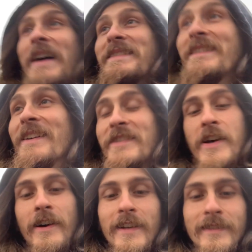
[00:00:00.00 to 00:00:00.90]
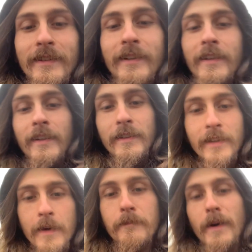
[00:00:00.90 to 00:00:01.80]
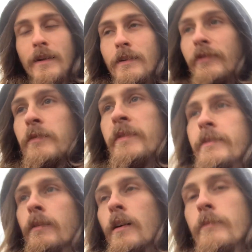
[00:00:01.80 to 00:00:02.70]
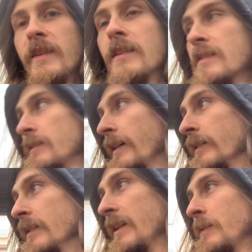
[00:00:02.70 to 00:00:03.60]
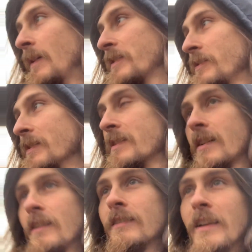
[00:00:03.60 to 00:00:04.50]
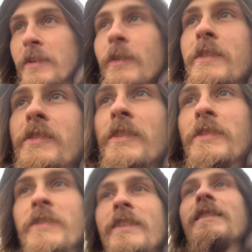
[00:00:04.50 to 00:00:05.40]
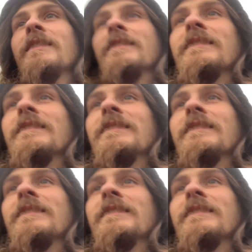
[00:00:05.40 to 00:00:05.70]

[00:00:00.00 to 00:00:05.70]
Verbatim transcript: I start talking on here, get better for me, bro. Because yo, they don't want you to talk. They don't want you to do anything.